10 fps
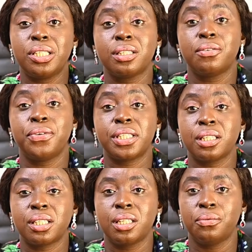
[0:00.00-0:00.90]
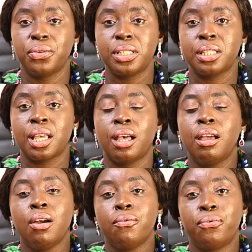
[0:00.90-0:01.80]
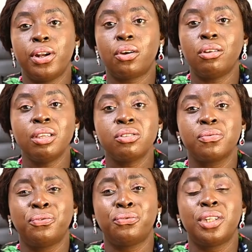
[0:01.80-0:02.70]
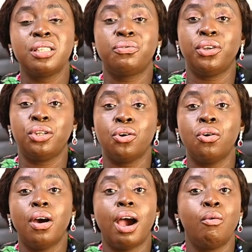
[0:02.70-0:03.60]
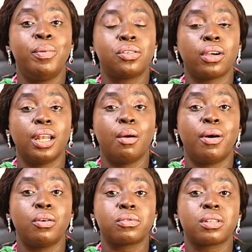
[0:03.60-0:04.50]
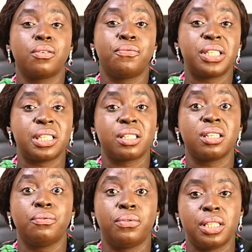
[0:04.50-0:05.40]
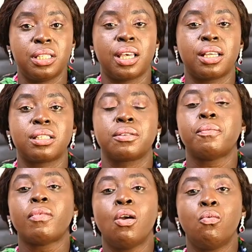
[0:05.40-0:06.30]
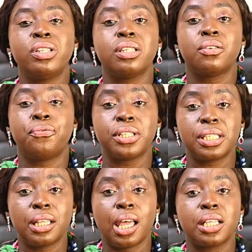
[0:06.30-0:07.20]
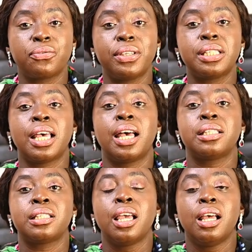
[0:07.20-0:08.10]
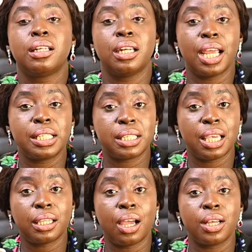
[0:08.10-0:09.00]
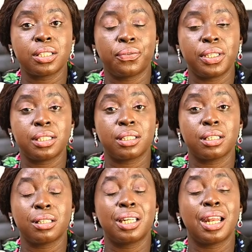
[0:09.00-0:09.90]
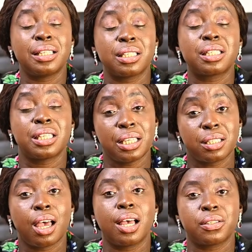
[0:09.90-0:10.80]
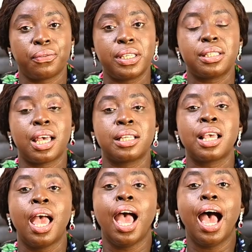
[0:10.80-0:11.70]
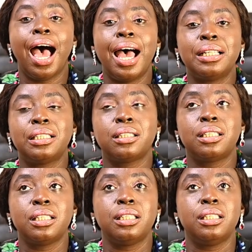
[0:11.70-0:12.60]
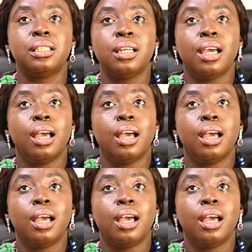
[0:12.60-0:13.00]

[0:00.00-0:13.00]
is the visiting visa. For the context of this video, I'll be talking about the visiting visas, which is the 48 hours visas, the 98 hours visas, the 96 hours visas, and the